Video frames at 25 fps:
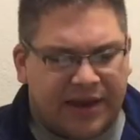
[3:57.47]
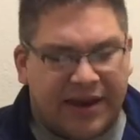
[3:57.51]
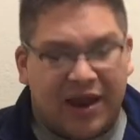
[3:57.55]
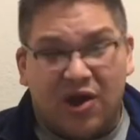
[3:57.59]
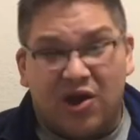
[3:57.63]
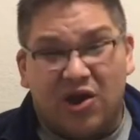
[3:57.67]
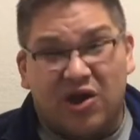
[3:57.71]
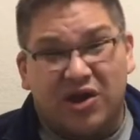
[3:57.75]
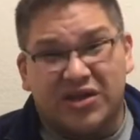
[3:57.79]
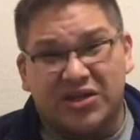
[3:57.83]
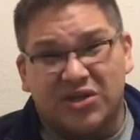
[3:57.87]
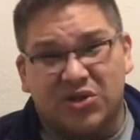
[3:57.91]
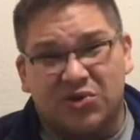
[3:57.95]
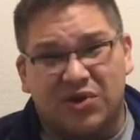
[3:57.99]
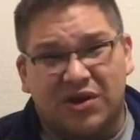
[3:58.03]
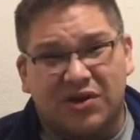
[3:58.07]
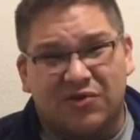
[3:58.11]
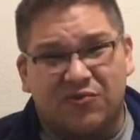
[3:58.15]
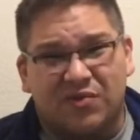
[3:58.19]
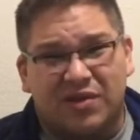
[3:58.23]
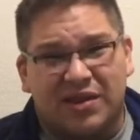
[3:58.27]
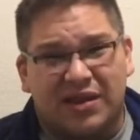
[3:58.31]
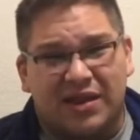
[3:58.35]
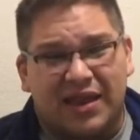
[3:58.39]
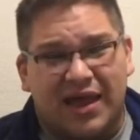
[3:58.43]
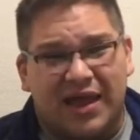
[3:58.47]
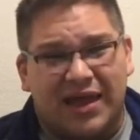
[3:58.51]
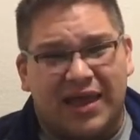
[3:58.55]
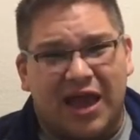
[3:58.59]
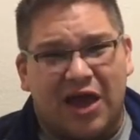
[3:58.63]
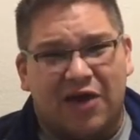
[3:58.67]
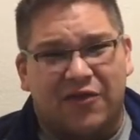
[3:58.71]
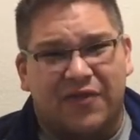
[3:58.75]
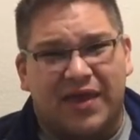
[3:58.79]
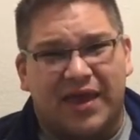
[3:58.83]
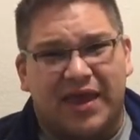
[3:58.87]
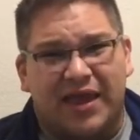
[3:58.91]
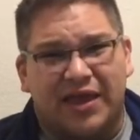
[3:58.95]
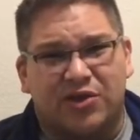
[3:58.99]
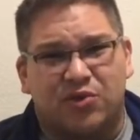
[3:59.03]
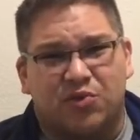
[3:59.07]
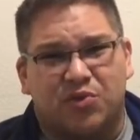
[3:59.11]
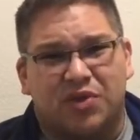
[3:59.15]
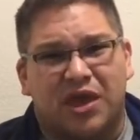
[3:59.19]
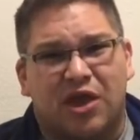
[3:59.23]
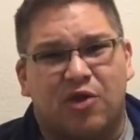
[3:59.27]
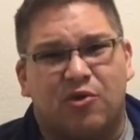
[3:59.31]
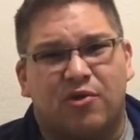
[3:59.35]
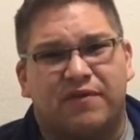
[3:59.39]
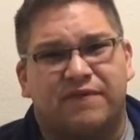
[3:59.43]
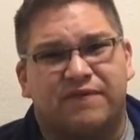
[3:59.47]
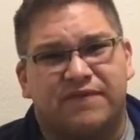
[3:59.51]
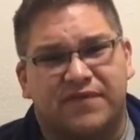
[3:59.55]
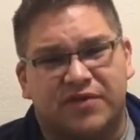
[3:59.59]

Now, I also didn't really like how they handled Carrie